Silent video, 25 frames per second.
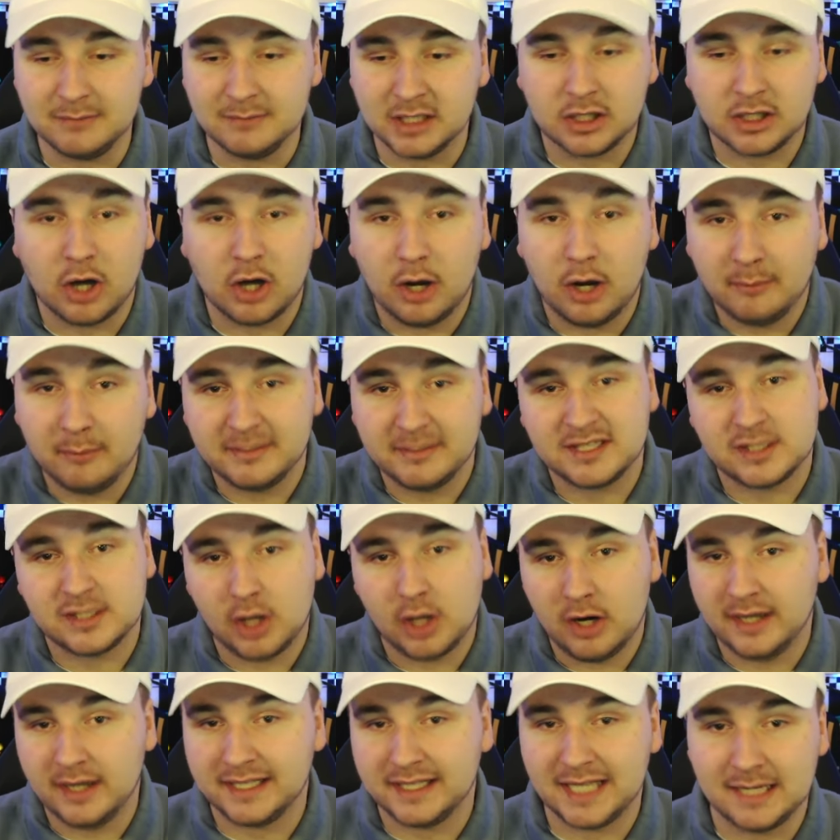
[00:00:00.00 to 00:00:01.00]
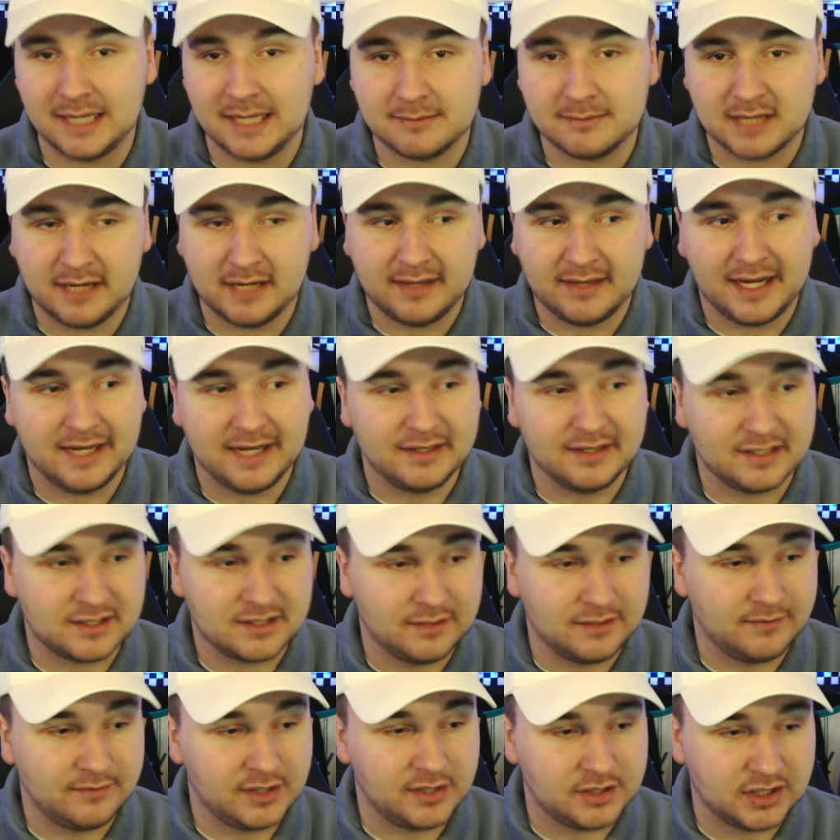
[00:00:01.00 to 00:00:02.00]
You can't be starting games like that in this
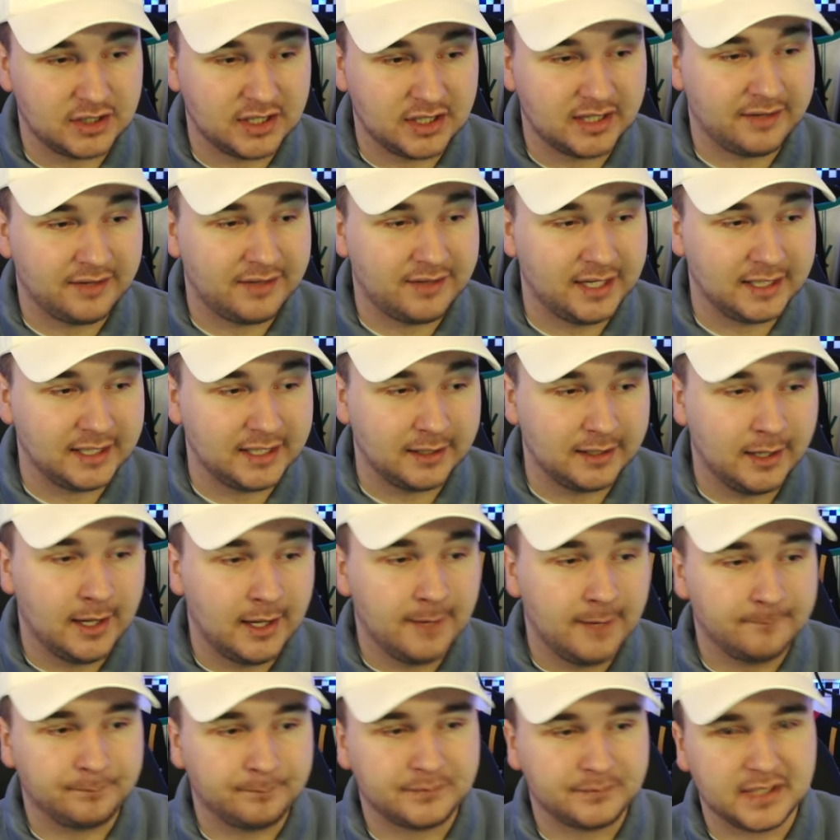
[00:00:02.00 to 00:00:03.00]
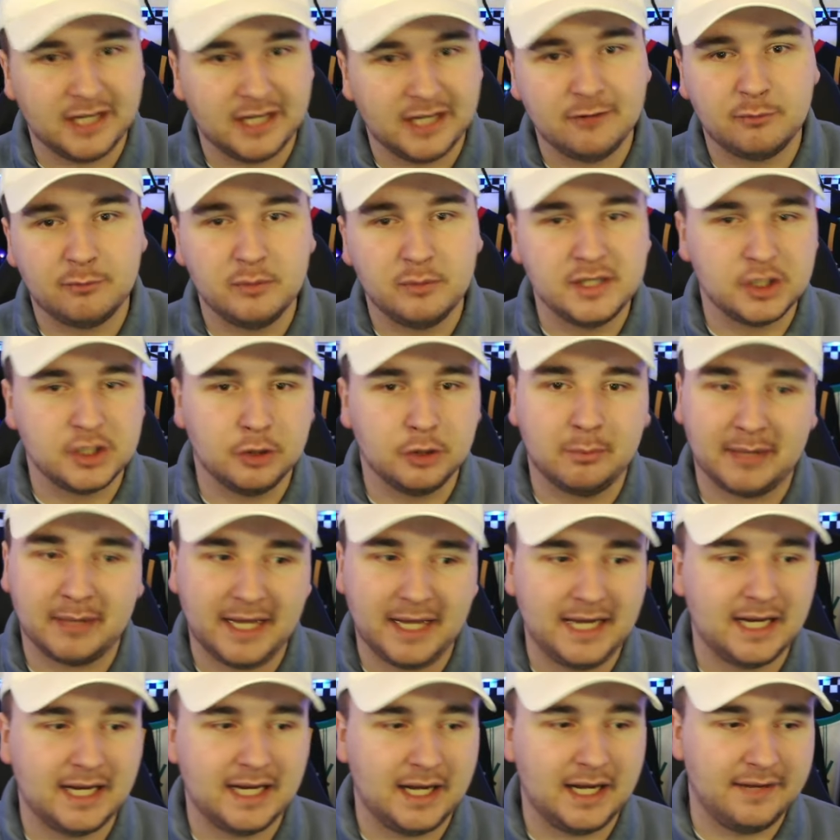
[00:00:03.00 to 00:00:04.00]
division, and I think if we do
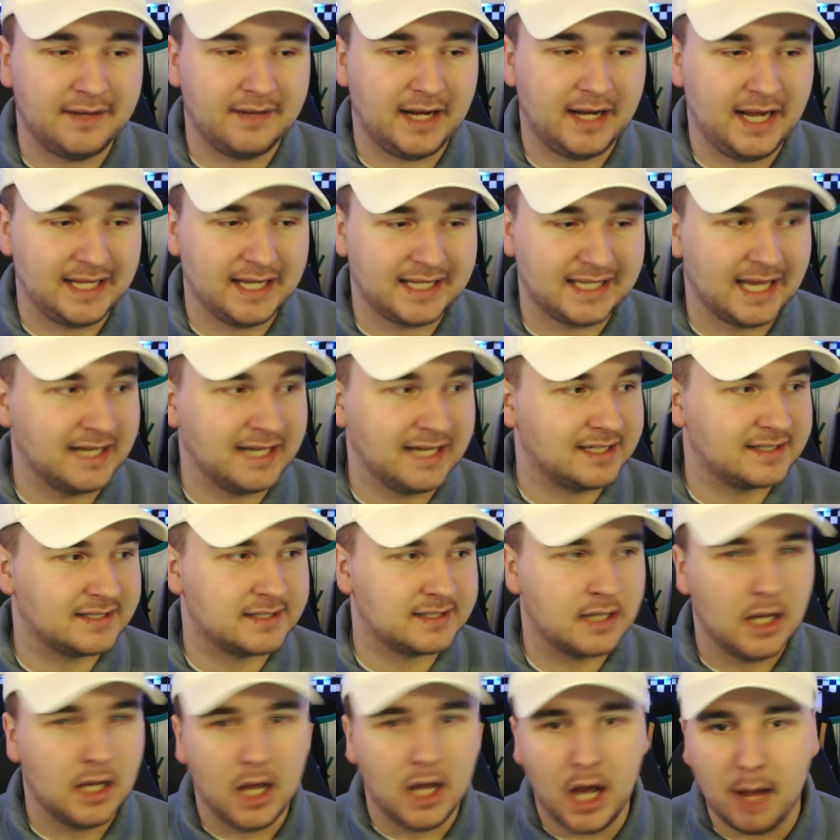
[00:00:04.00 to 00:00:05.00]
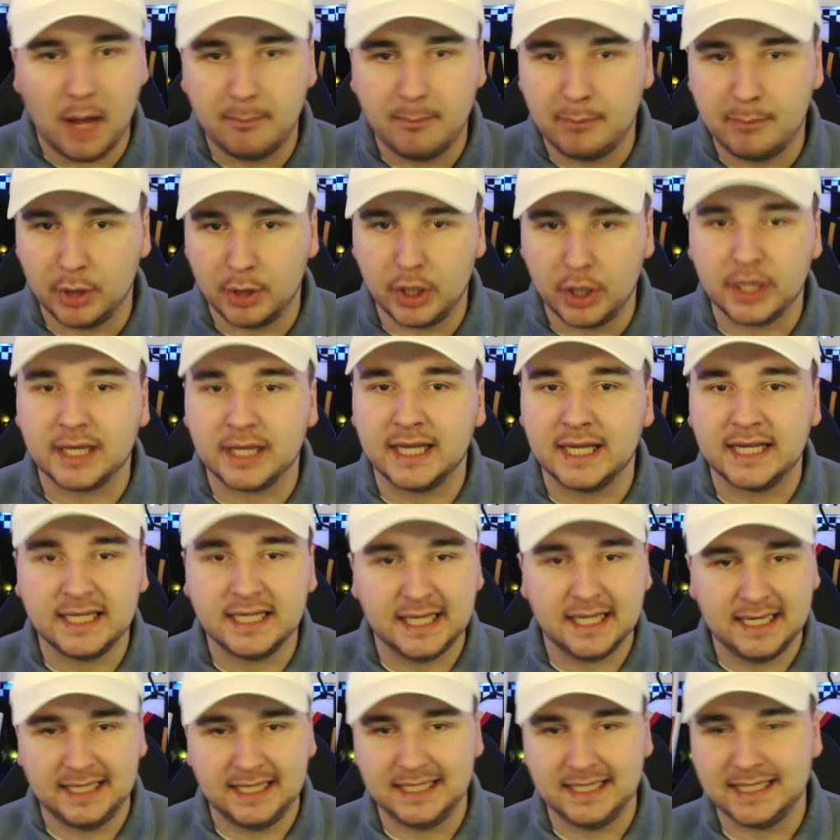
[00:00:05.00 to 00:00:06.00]
play like that against a Burnley,
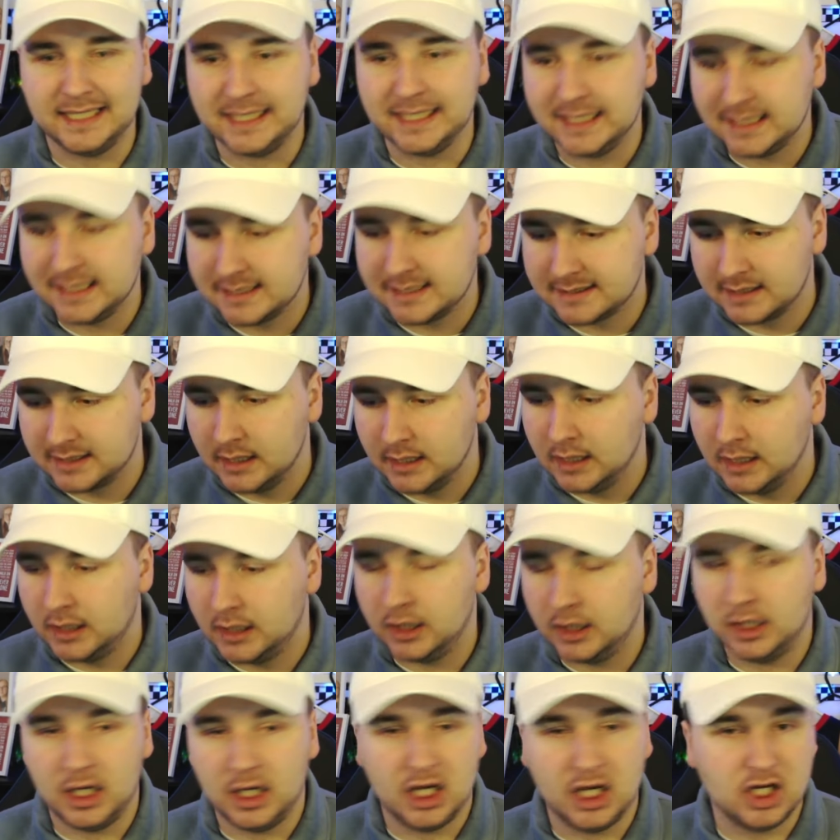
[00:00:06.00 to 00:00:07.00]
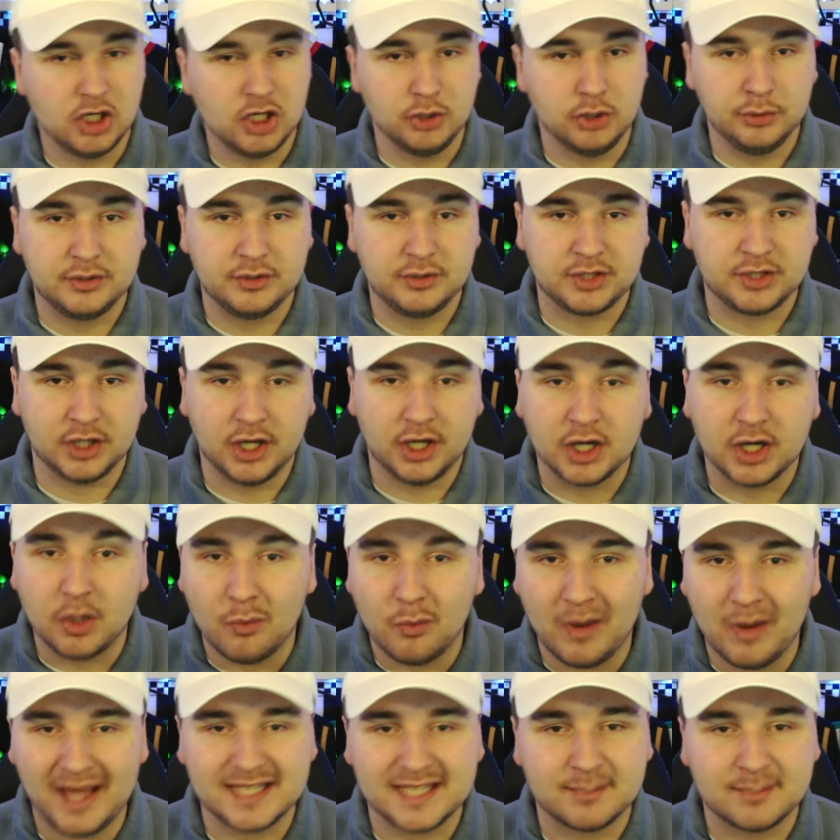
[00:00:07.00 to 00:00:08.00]
a Leeds, a Luton, a
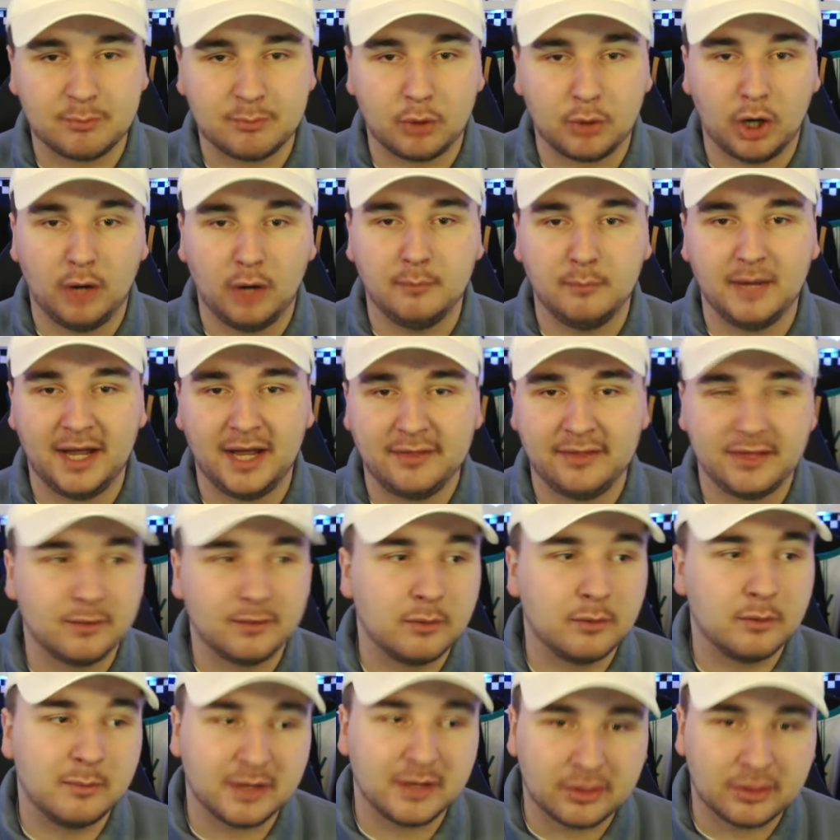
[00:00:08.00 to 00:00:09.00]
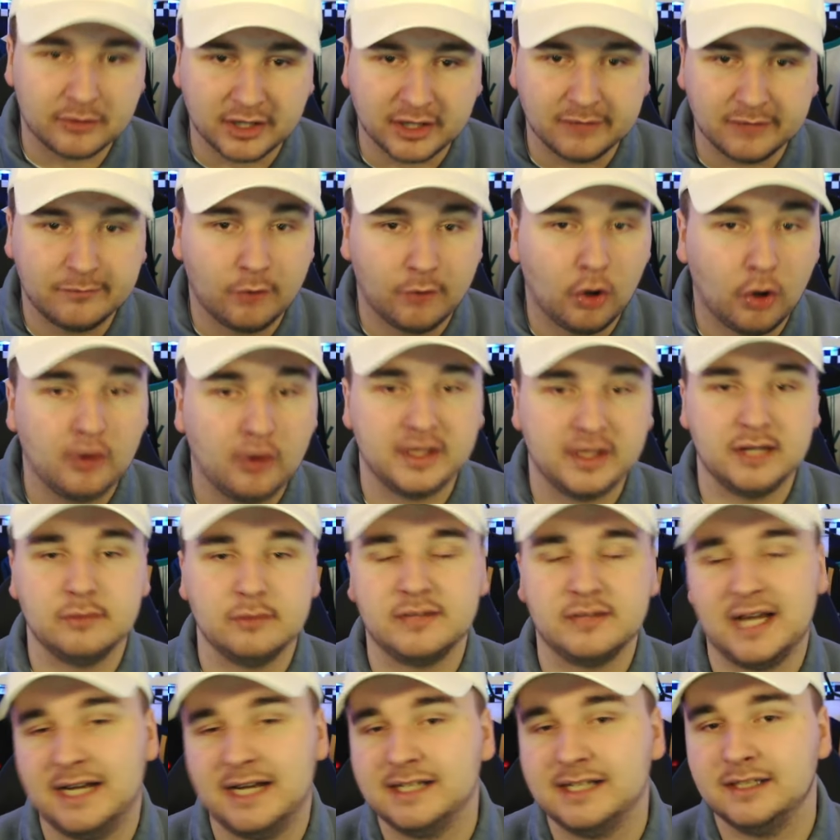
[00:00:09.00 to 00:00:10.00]
West Brom, I think we'll be 3-4-0
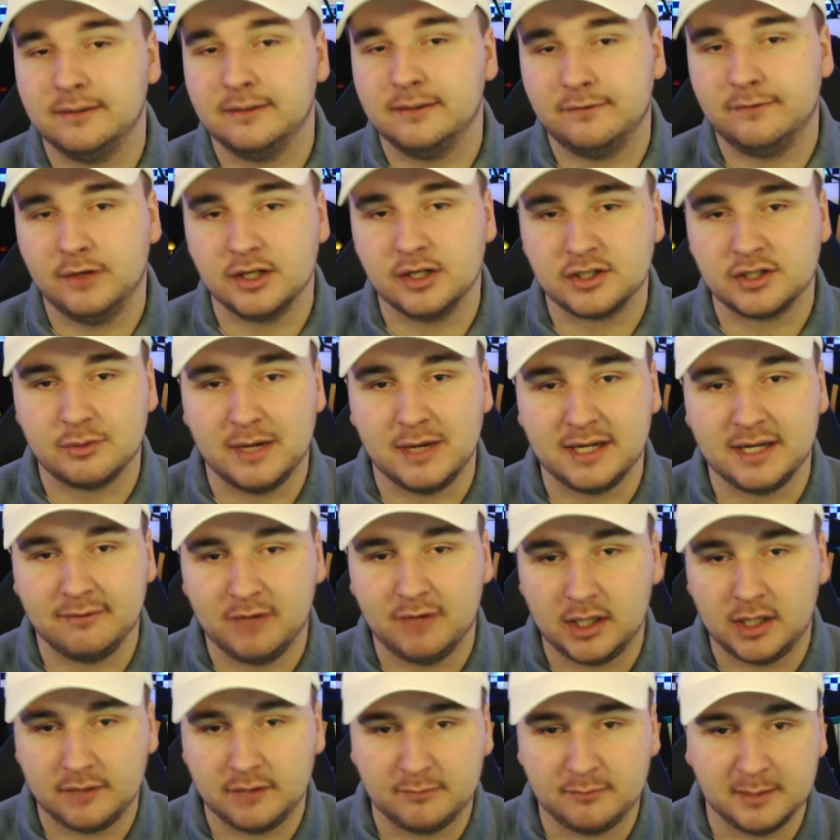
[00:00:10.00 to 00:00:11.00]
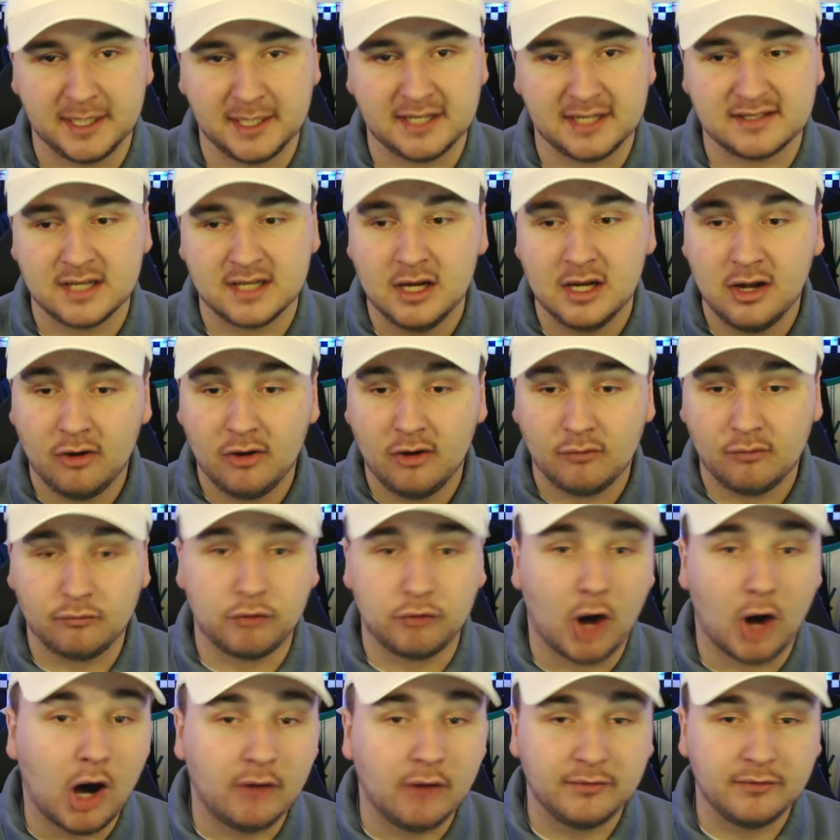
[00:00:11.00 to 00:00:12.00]
down in the first 25 minutes
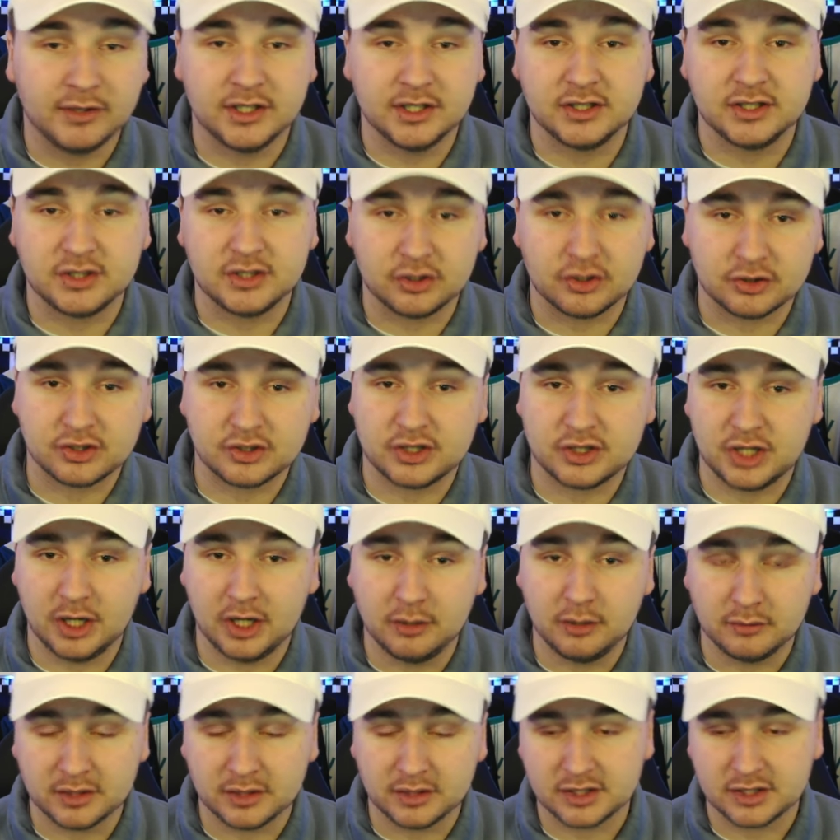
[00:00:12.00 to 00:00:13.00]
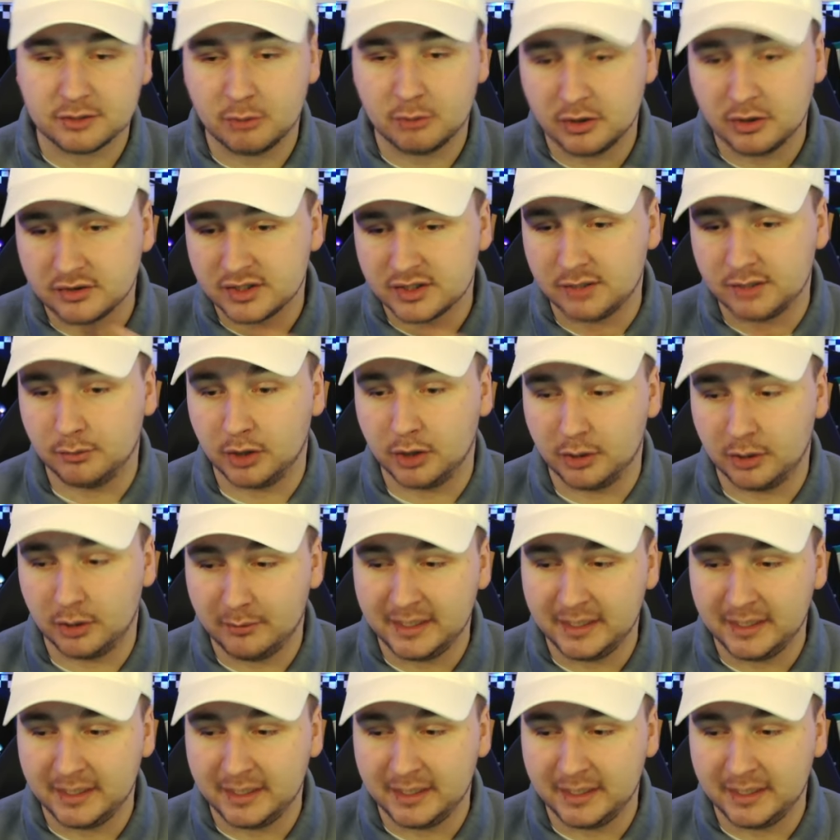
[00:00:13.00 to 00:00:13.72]
rather than just 2 that Swansea were.